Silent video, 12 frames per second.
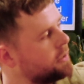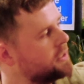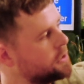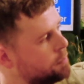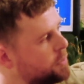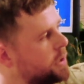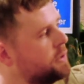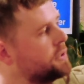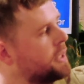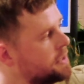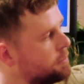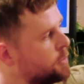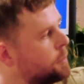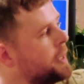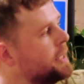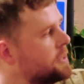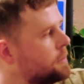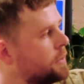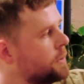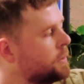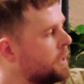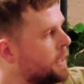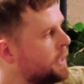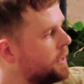as a process and repeatable.
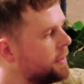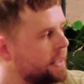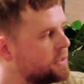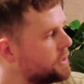Things